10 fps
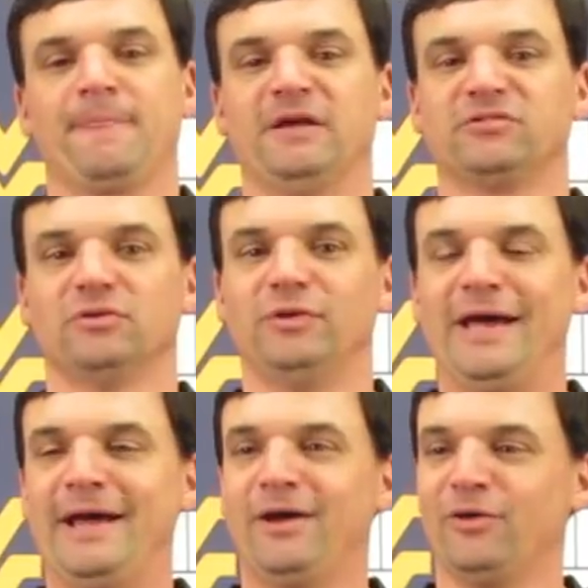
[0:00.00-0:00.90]
And so
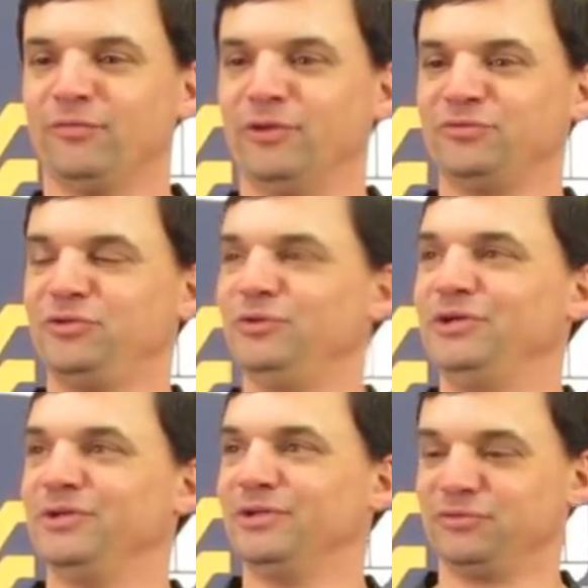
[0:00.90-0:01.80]
now those
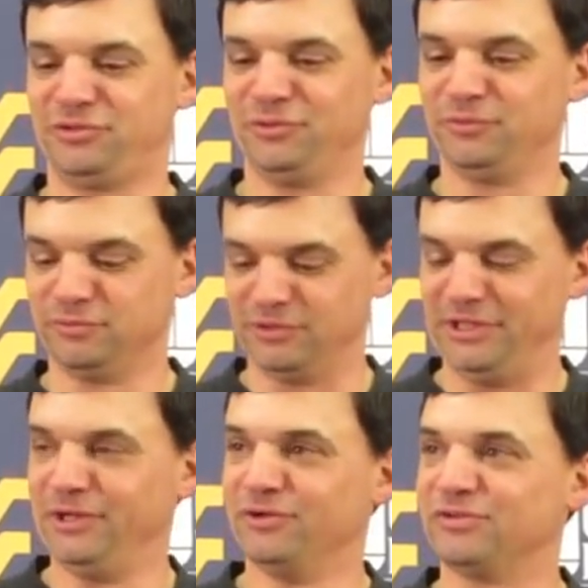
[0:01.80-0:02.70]
two
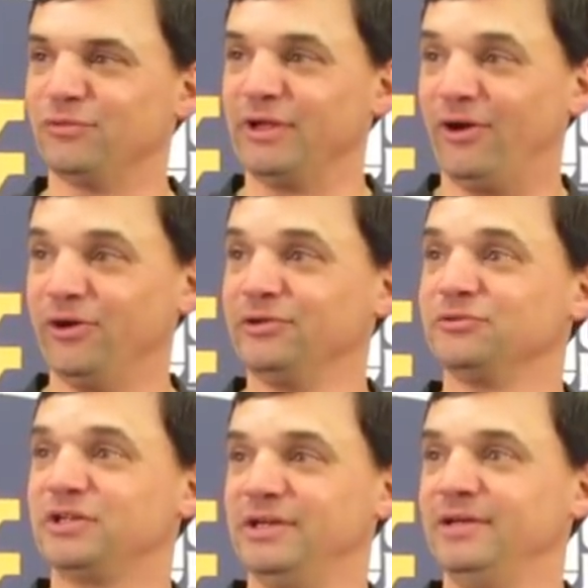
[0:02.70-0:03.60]
years have really hardened
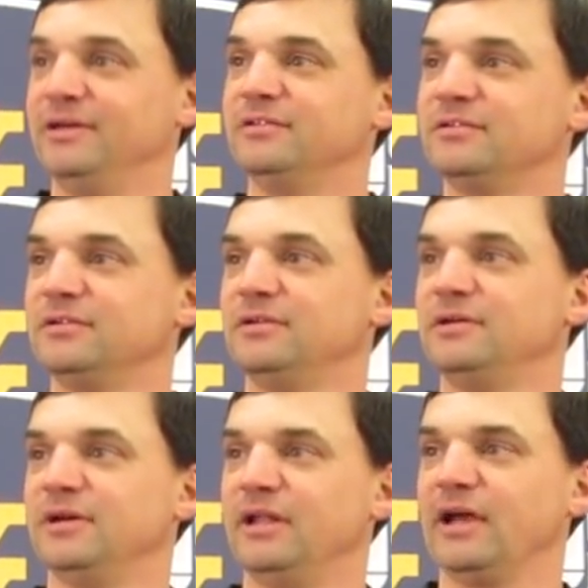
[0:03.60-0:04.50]
those kids,
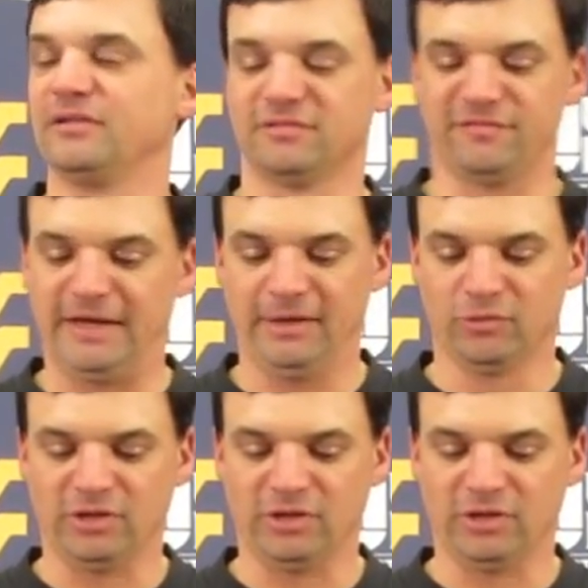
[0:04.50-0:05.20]
and they got some fight.